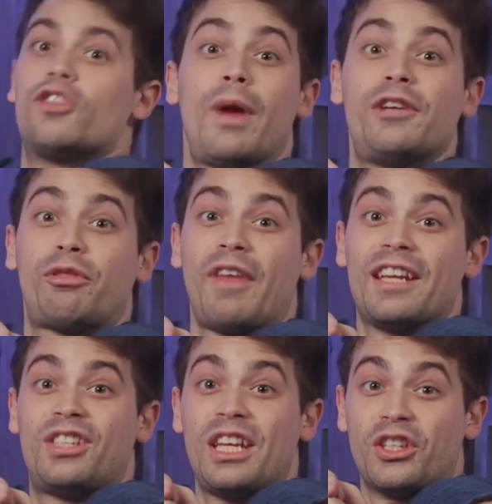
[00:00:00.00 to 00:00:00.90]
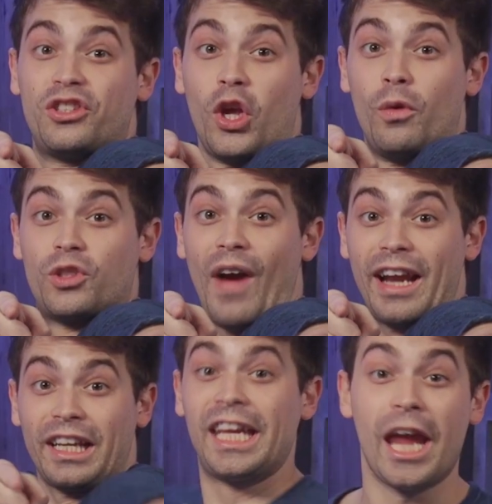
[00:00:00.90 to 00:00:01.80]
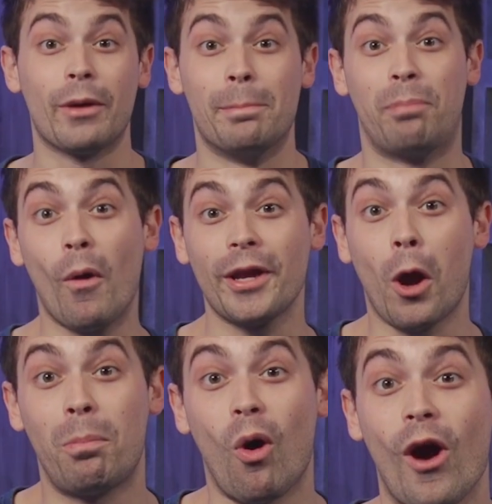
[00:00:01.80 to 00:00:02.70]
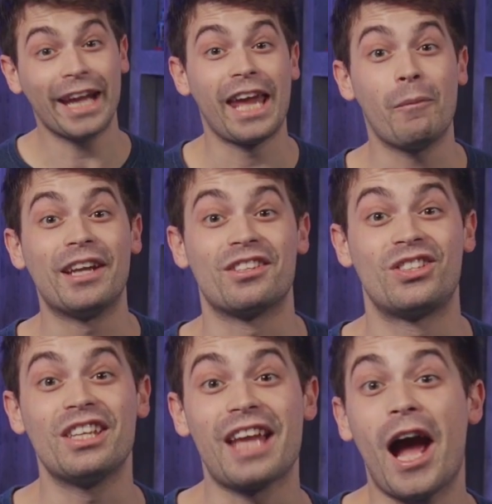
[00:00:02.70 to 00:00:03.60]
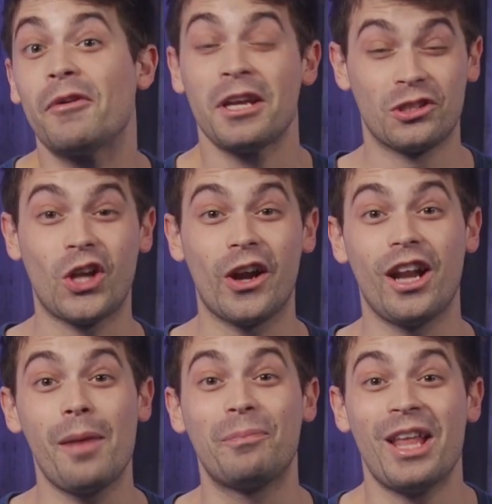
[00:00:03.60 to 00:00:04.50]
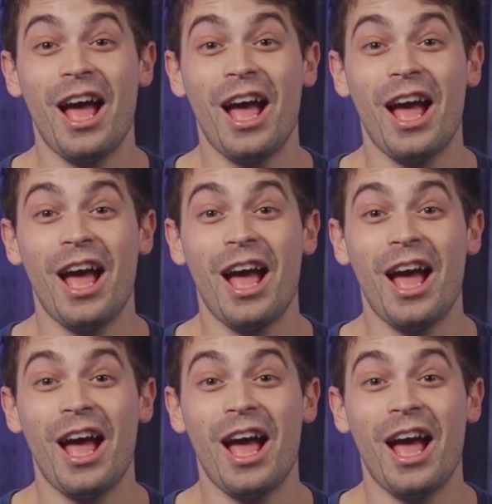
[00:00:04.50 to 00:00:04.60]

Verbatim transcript: Stranger Things Season 2 is finally here, and boy oh boy, I can't wait to sit down, start it up, and